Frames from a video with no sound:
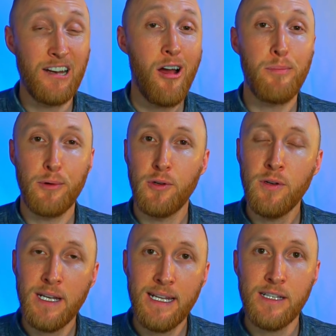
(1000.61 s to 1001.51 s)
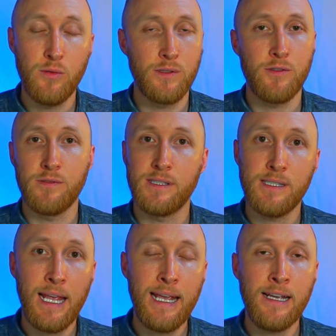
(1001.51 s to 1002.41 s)
an opportunity to a certain
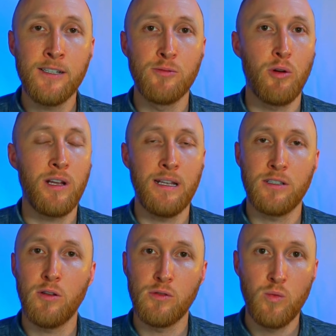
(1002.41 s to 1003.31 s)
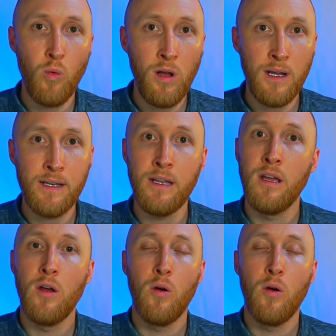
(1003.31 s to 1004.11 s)
stage or marking as closed one,